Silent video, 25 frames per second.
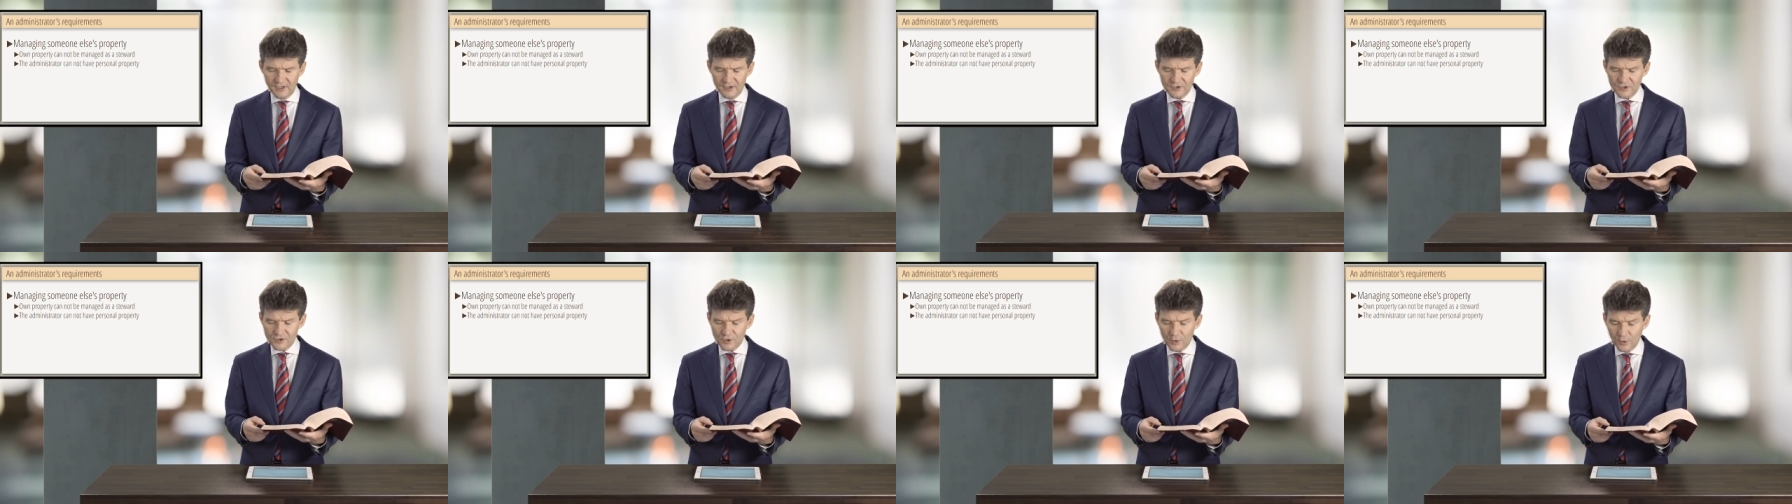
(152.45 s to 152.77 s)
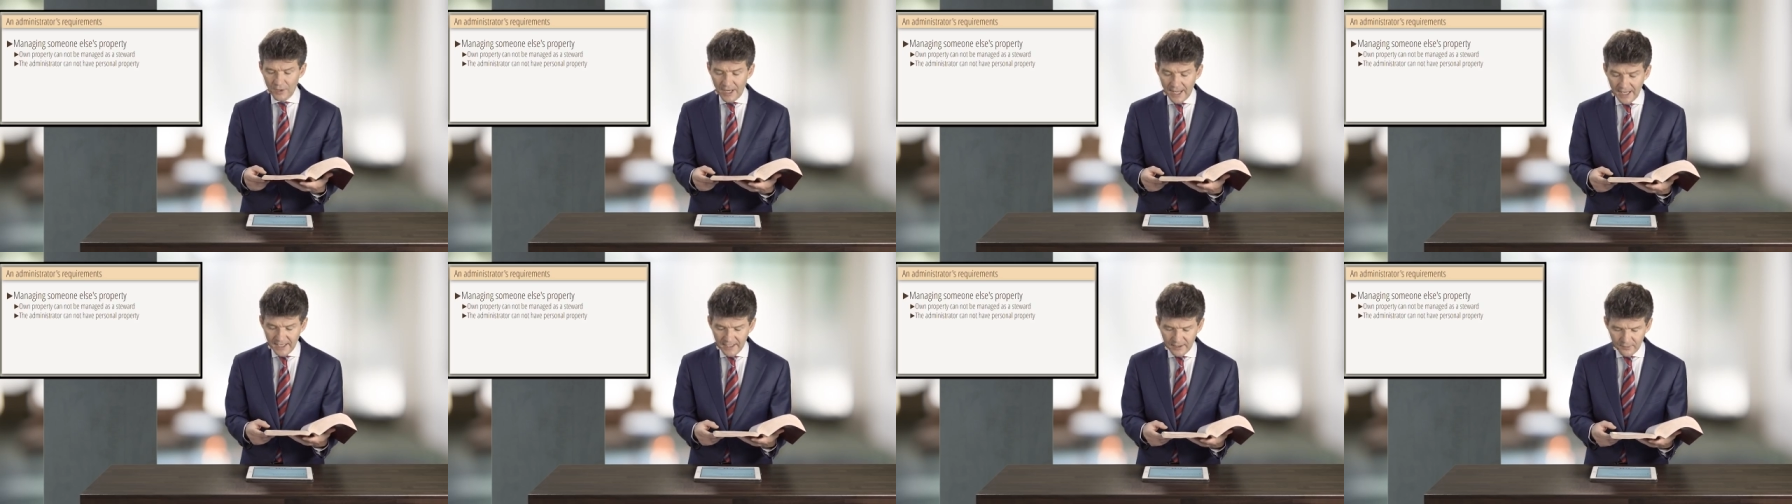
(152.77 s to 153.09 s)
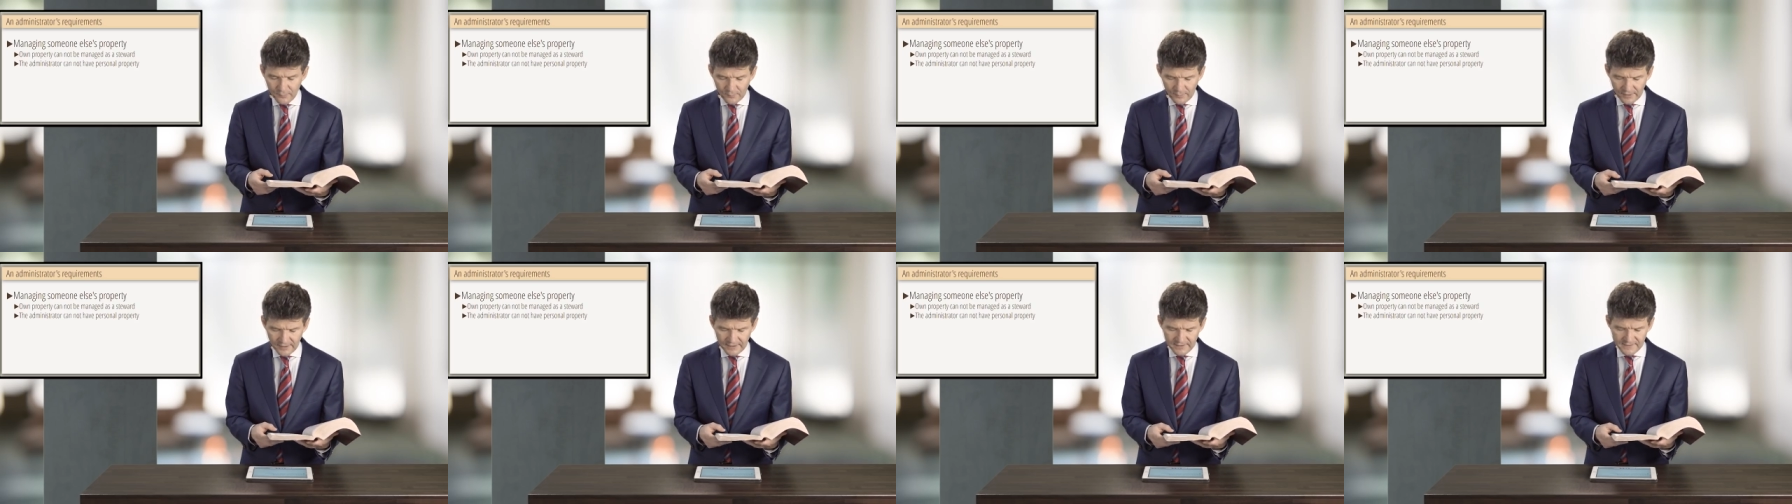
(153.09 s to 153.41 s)
So
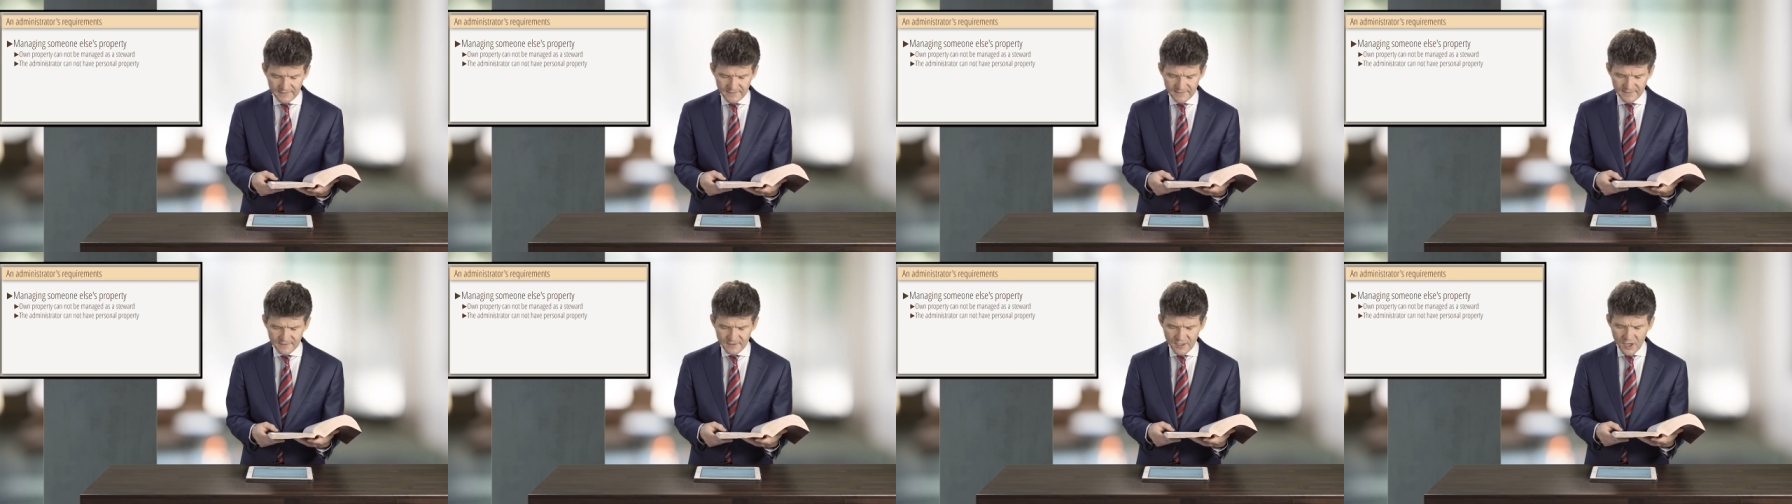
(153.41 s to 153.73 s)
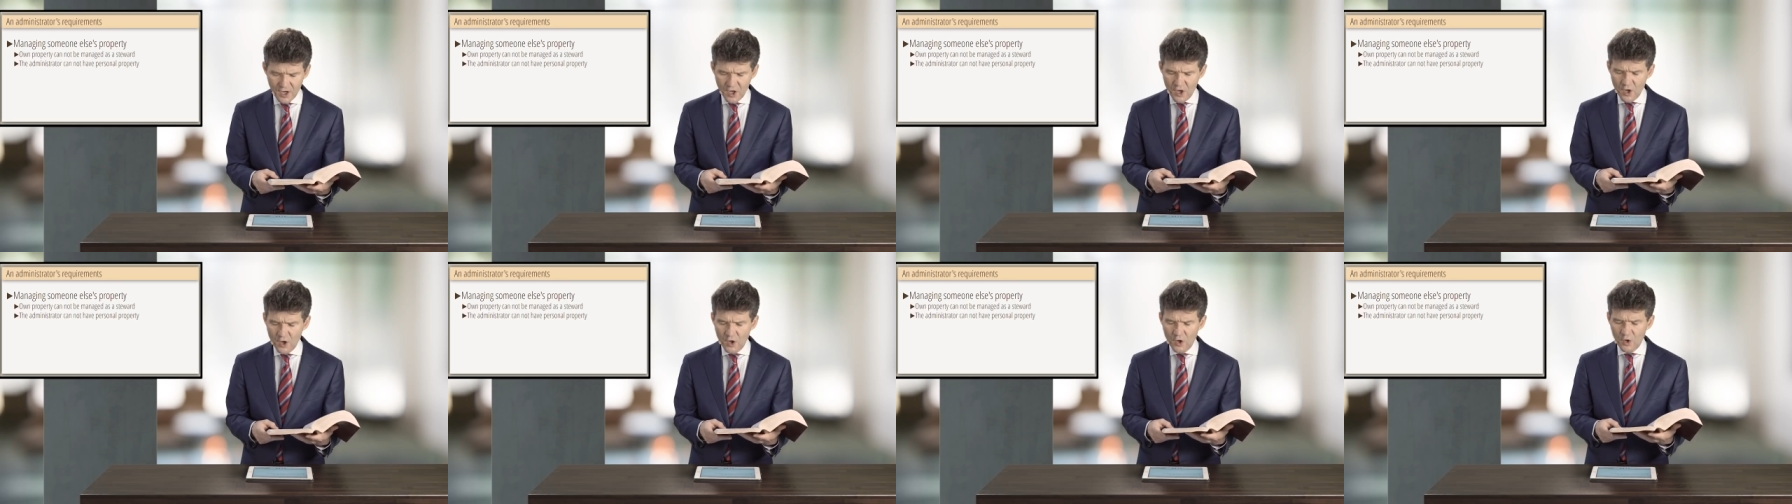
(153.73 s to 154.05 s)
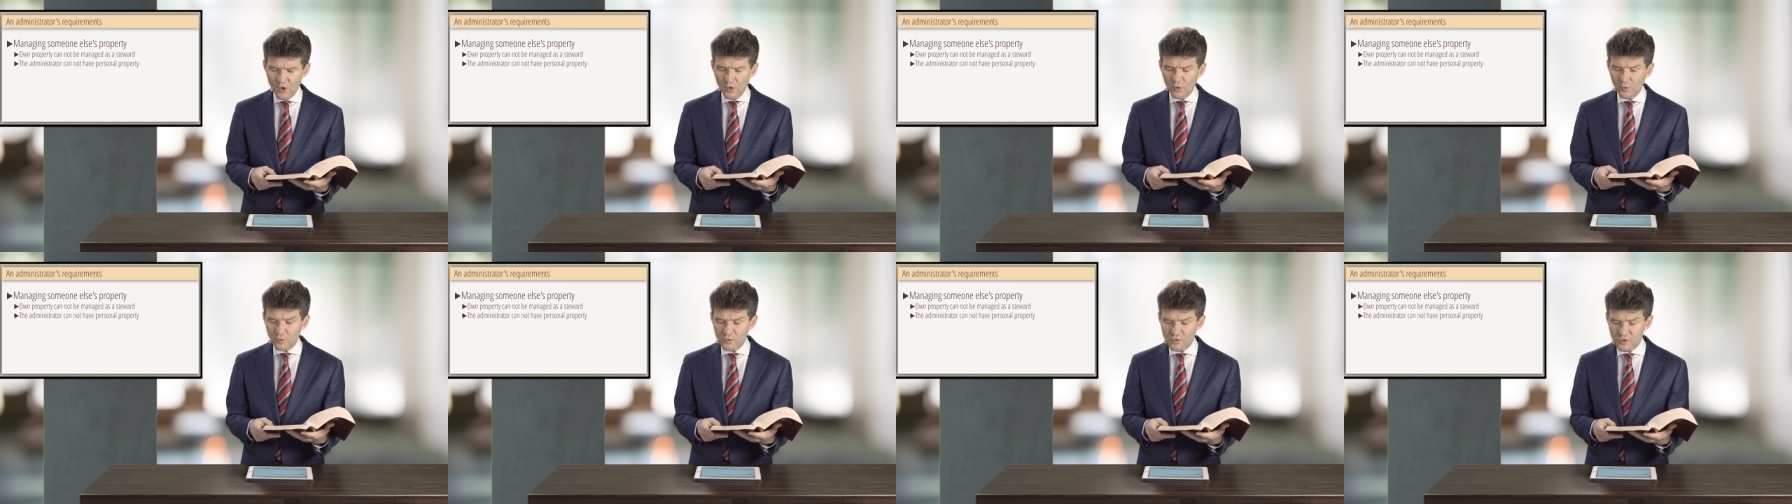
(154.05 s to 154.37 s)
likewise,
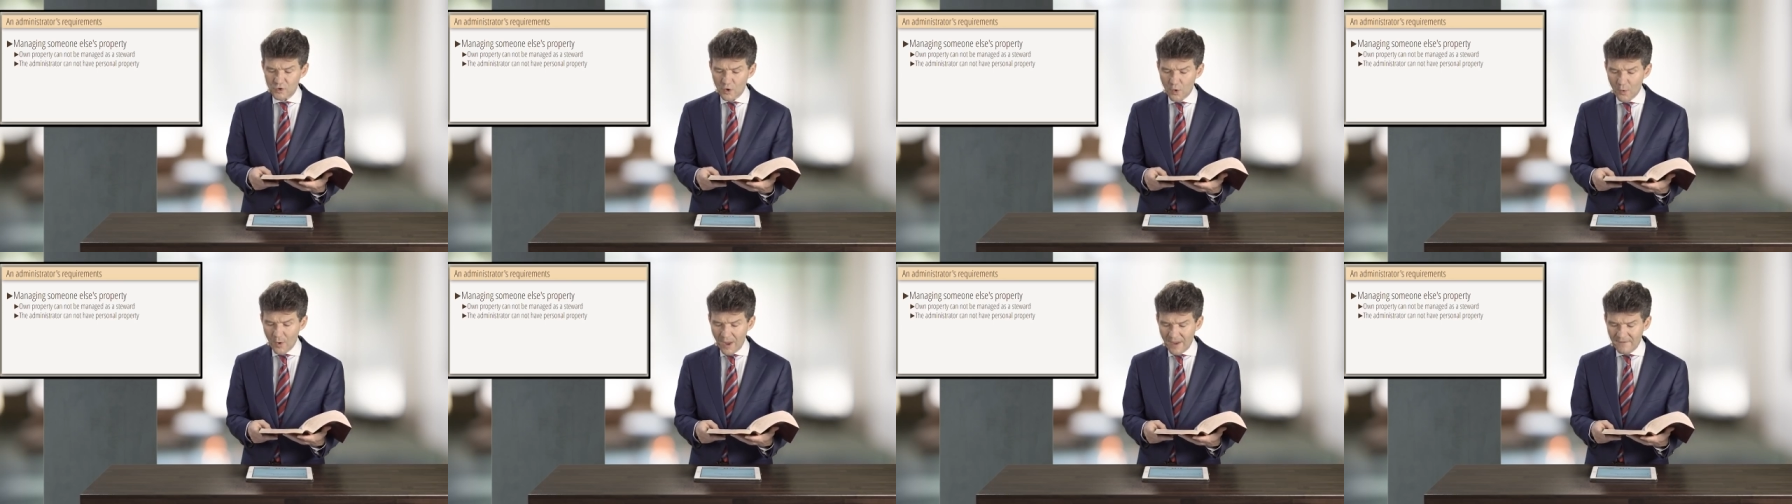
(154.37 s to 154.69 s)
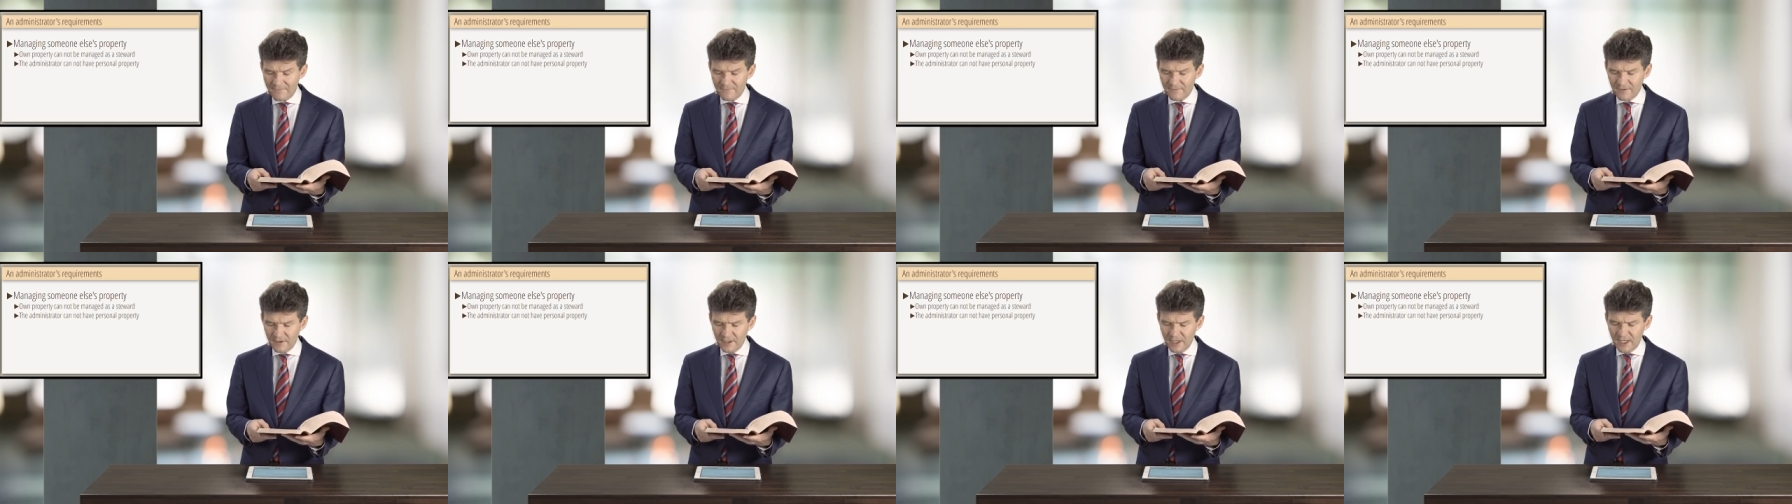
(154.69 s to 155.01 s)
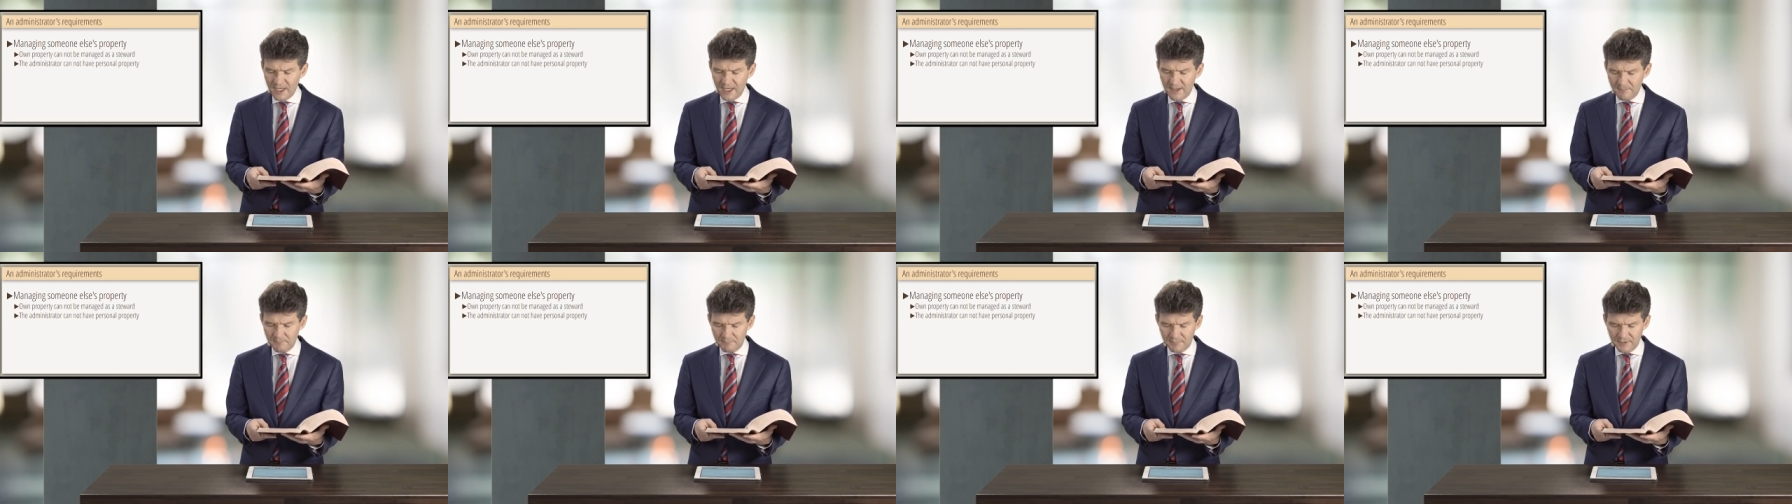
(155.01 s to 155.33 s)
whosoever
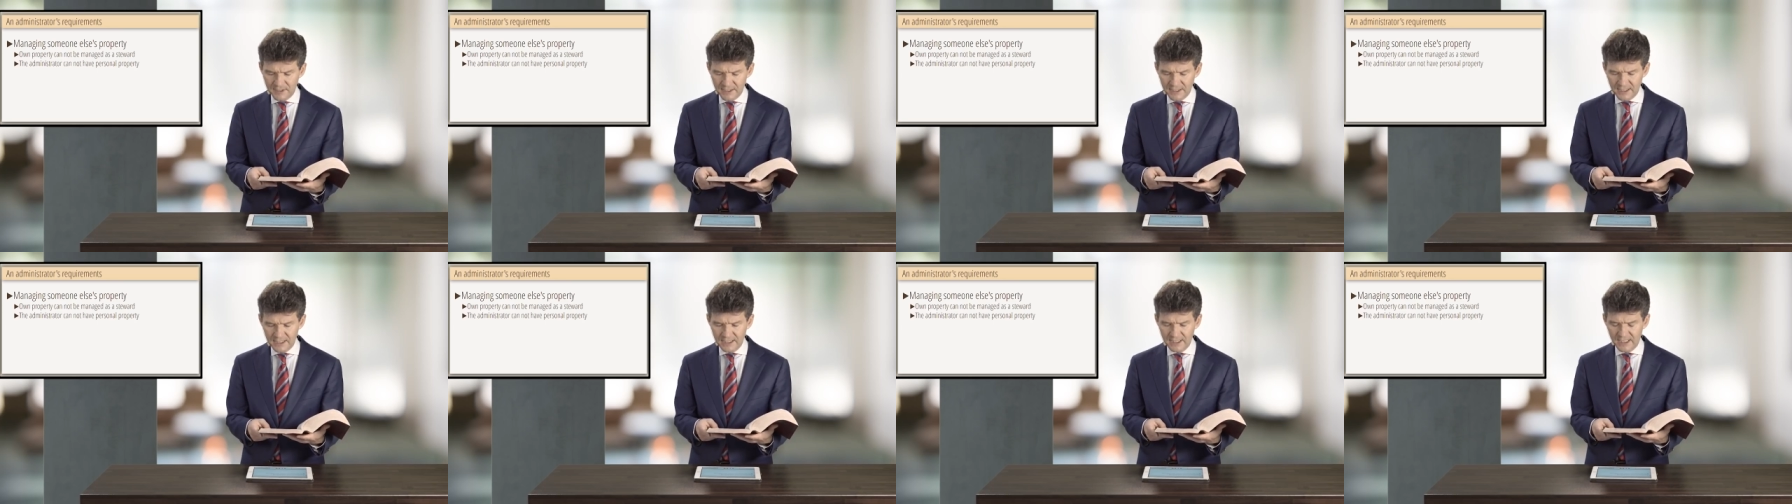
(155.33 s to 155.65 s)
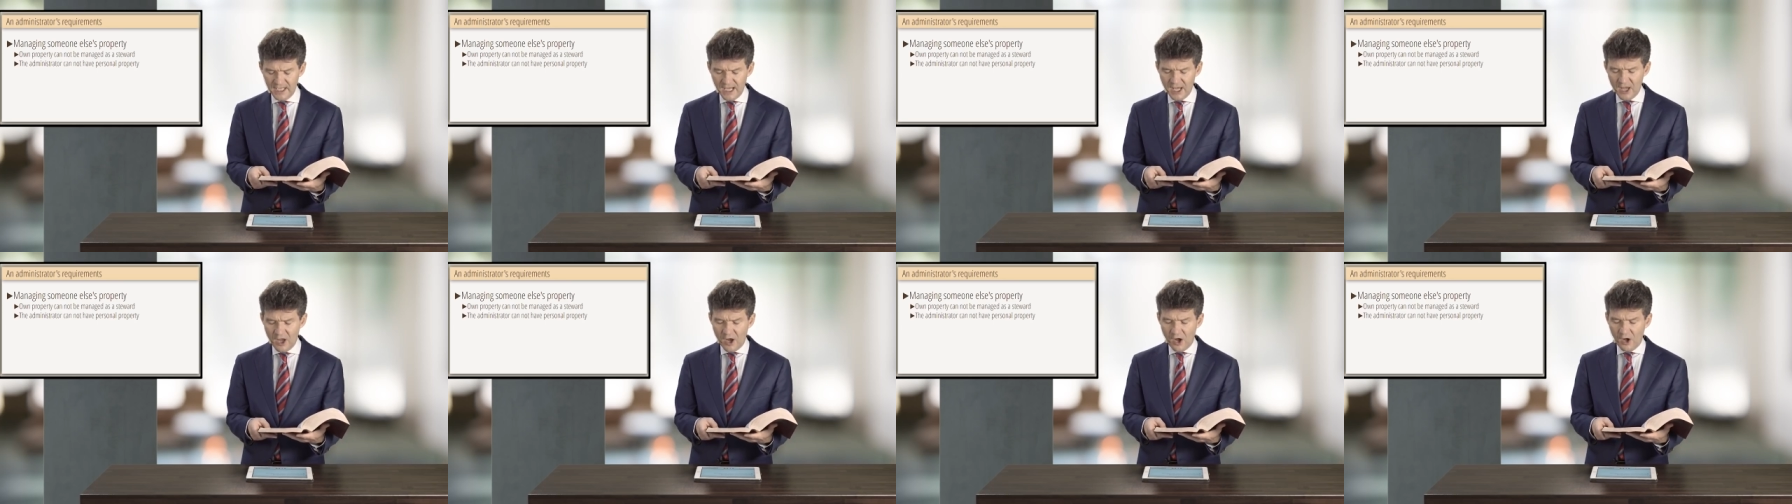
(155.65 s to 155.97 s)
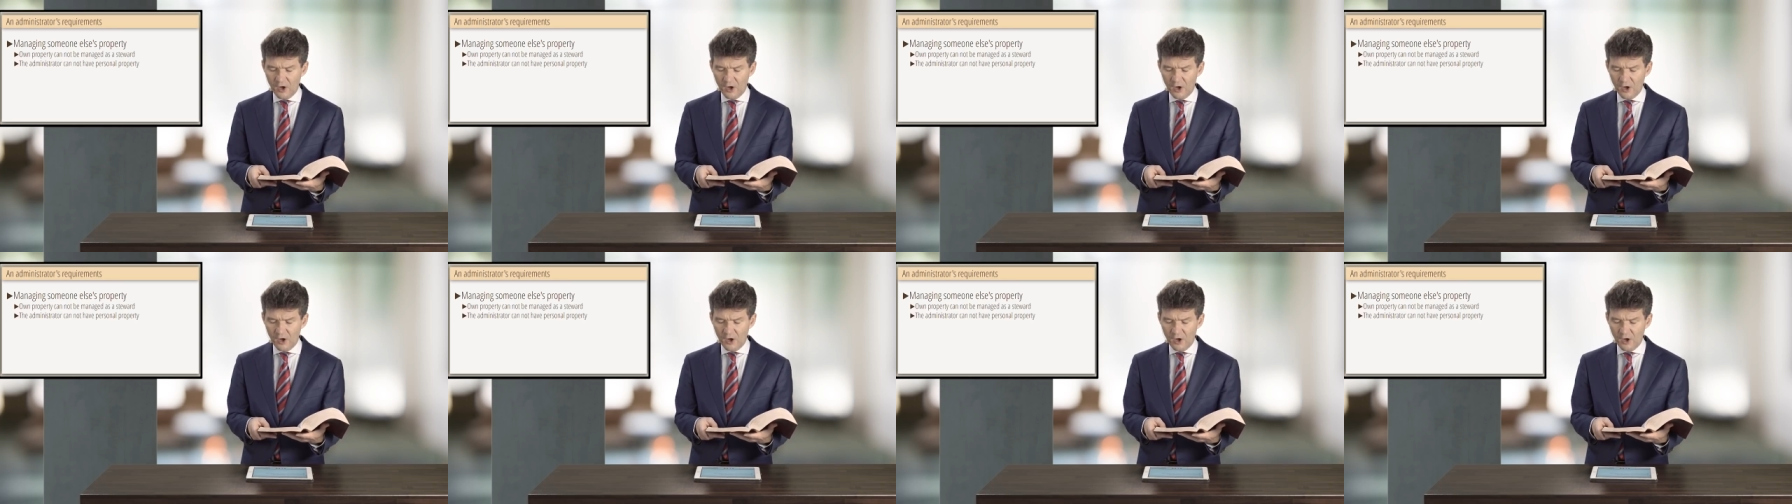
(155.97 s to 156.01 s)
he be